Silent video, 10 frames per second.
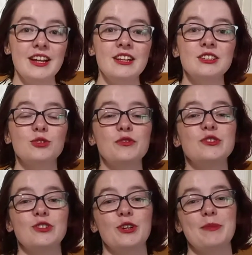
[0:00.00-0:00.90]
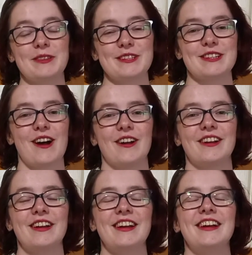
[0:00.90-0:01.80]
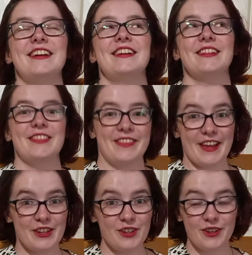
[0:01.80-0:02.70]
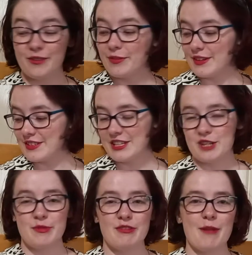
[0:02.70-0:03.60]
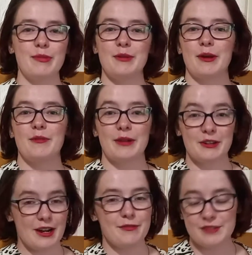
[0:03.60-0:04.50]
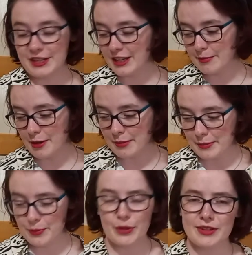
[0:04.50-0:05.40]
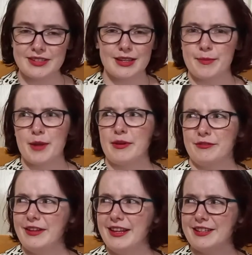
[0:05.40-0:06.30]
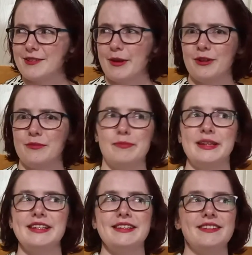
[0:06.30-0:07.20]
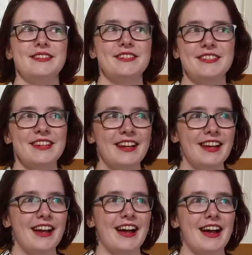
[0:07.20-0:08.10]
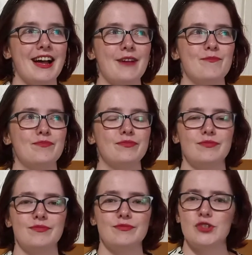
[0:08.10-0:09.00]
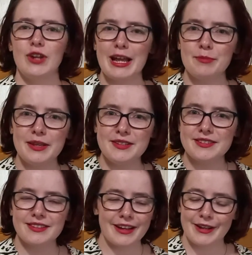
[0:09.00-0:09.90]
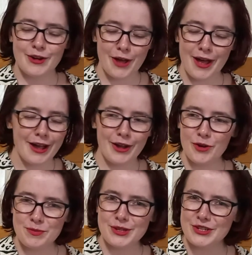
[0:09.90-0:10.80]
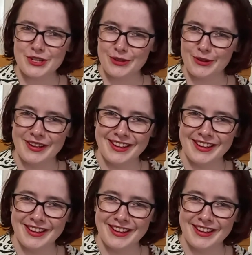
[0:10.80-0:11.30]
So if you stuck about this long, thank you for listening to me ramble about my crafting, about my books, about my feelings about bees. Do you like bees? I hope you do.